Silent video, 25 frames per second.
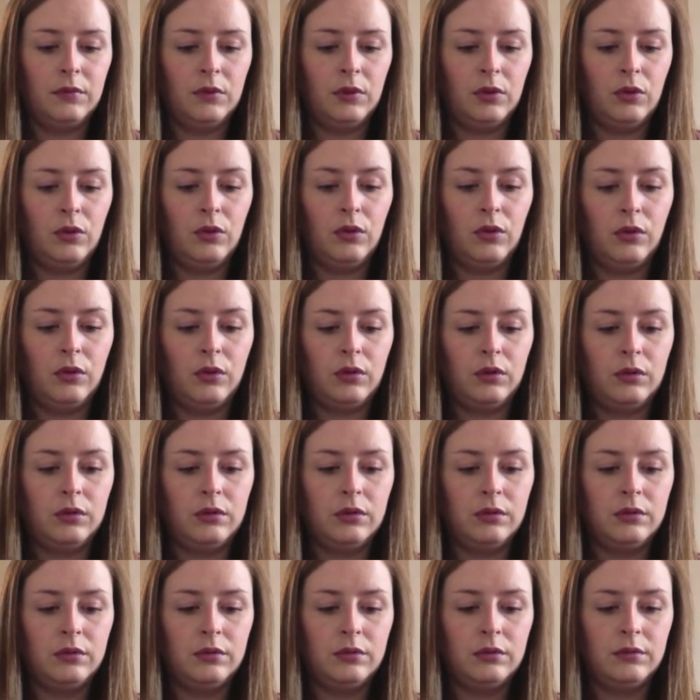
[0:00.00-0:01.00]
or
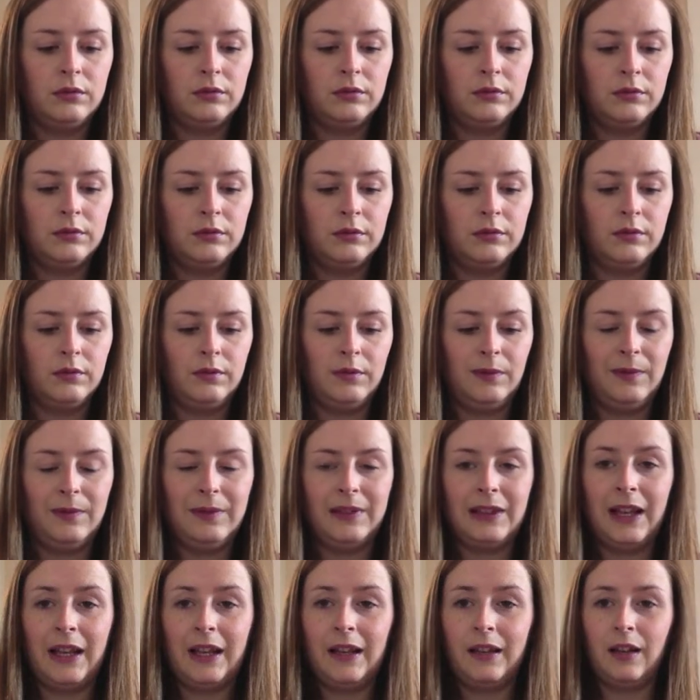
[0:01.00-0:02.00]

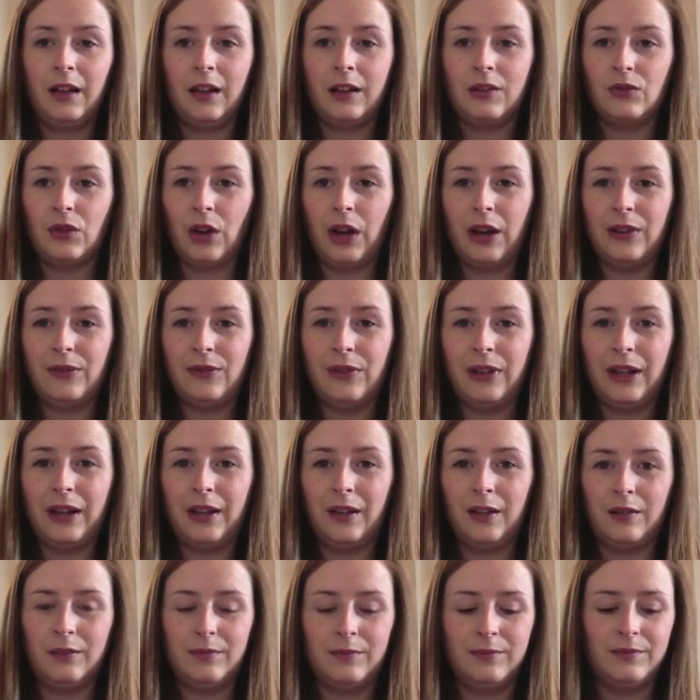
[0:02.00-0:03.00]
late night driving
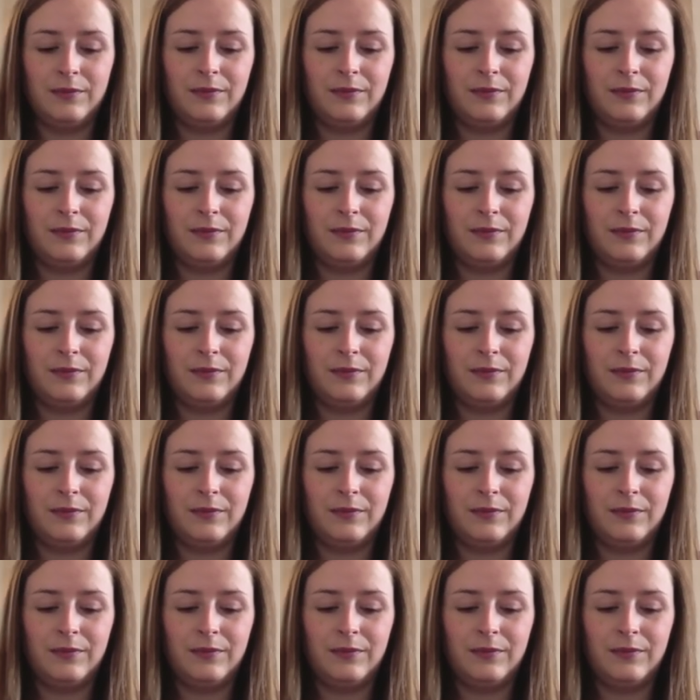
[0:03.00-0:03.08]
in